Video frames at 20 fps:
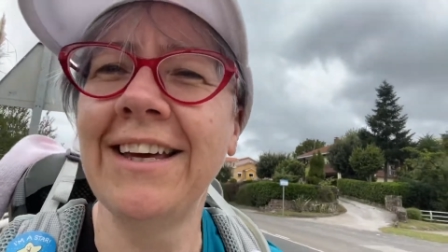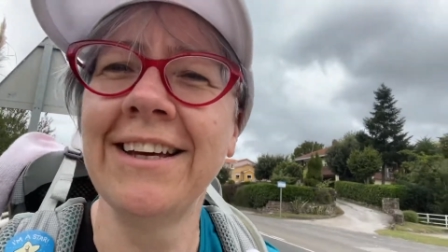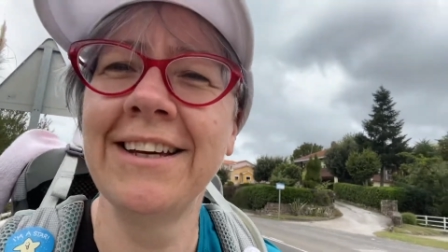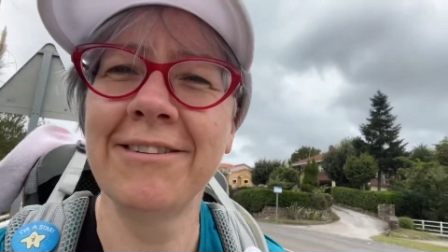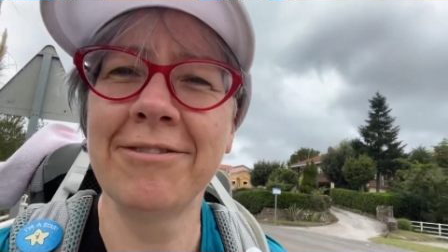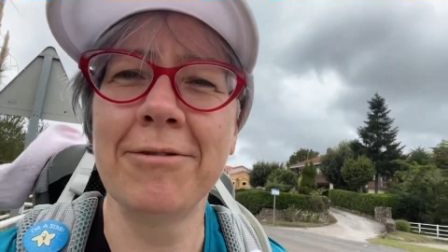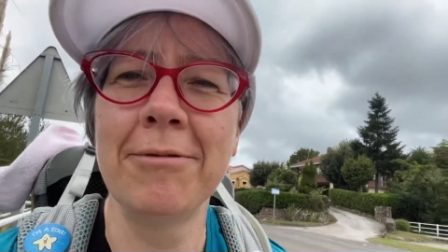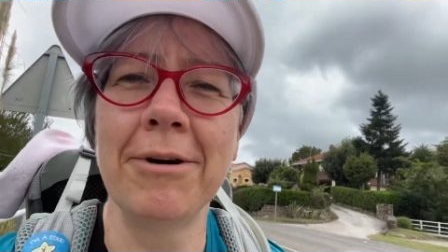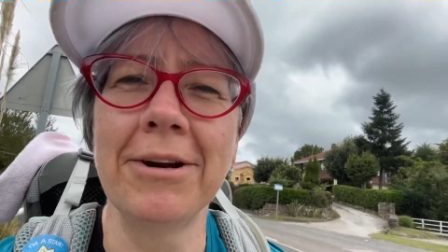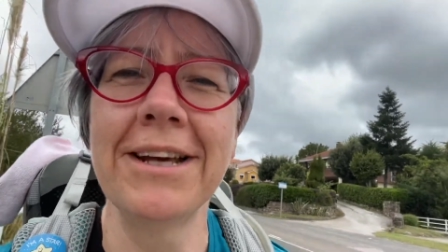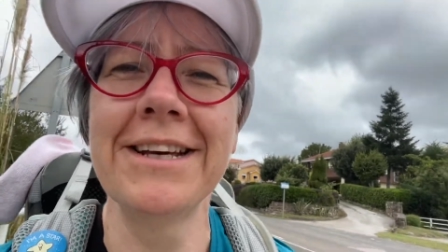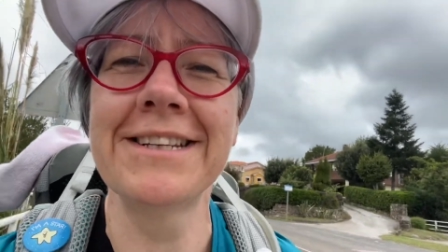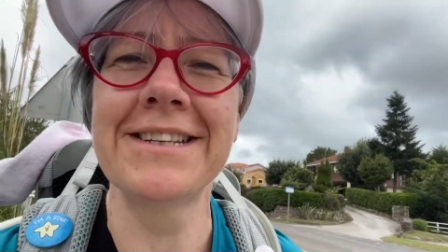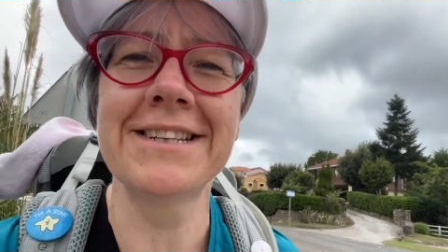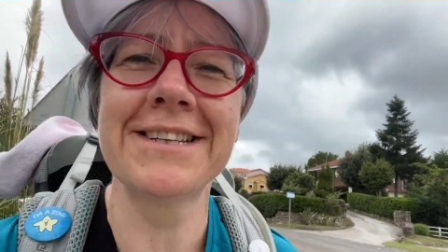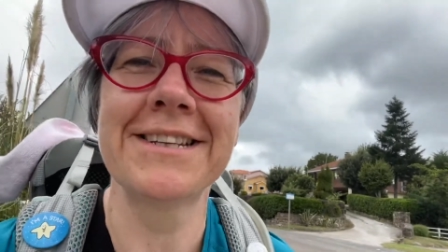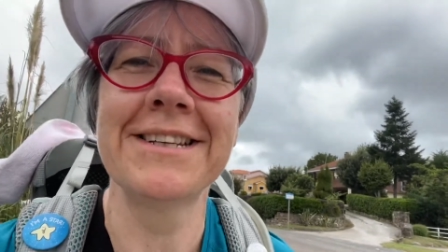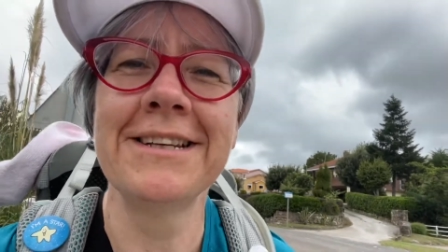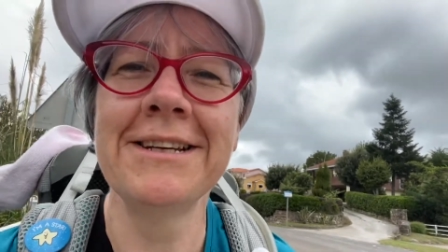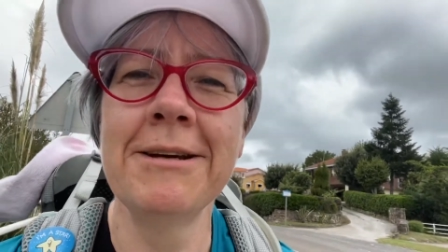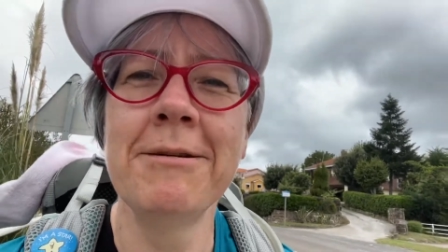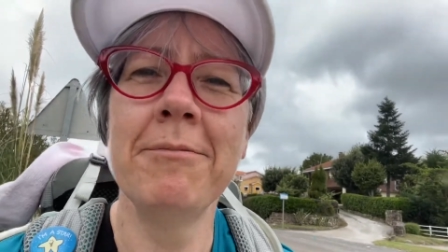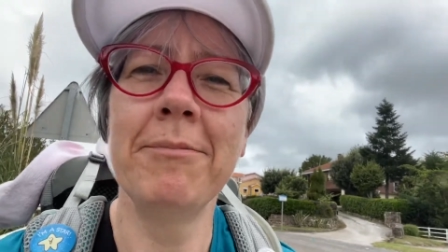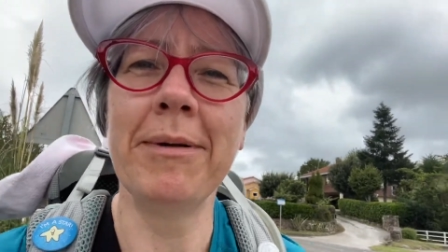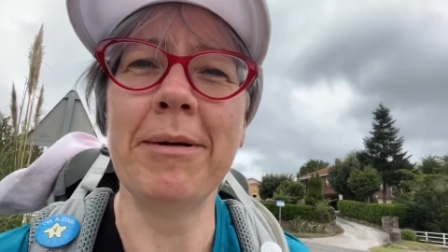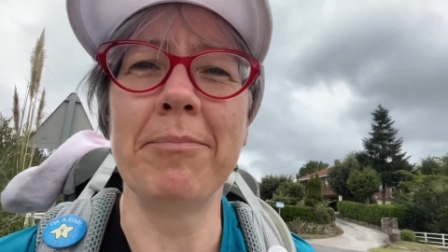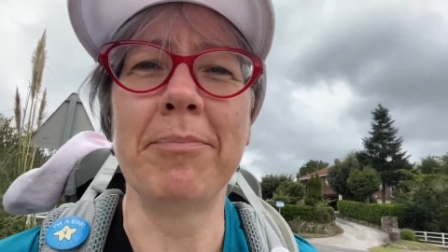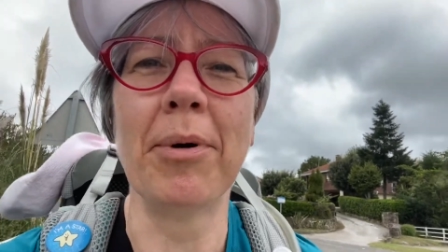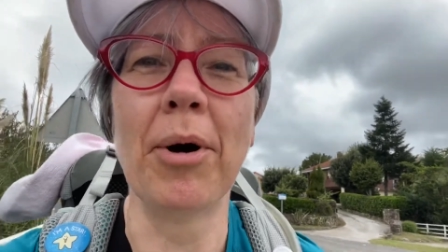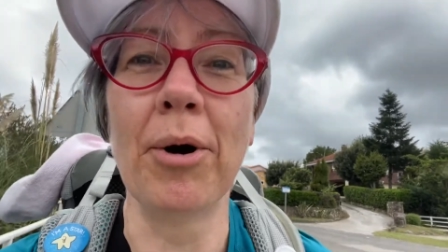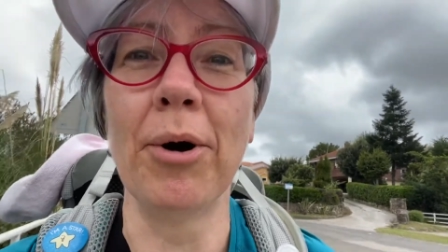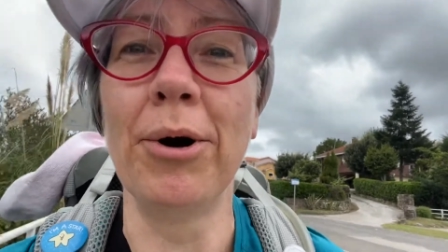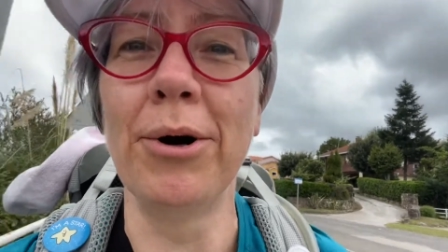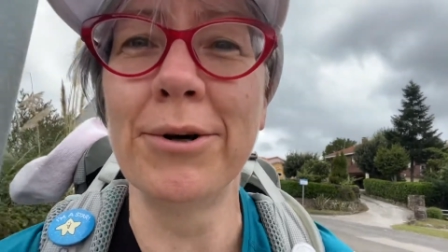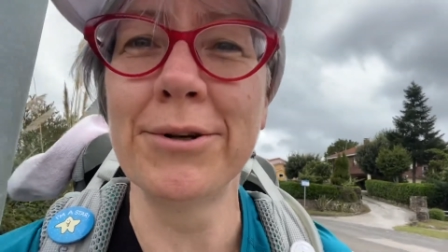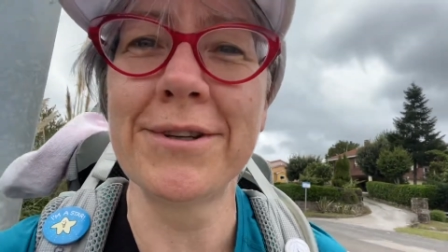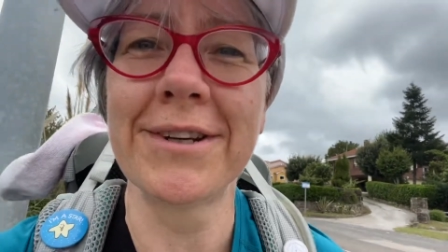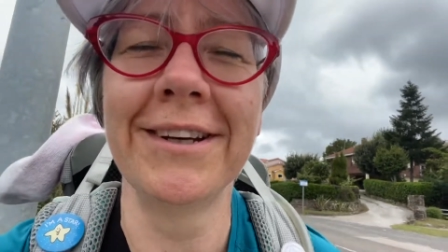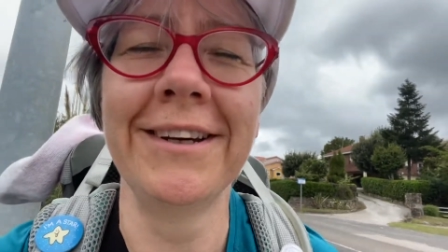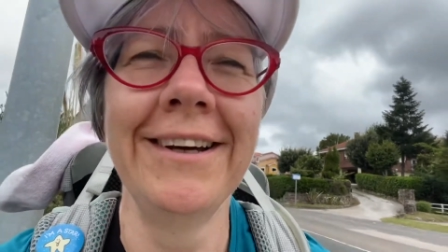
if I'm honest. A bit bored.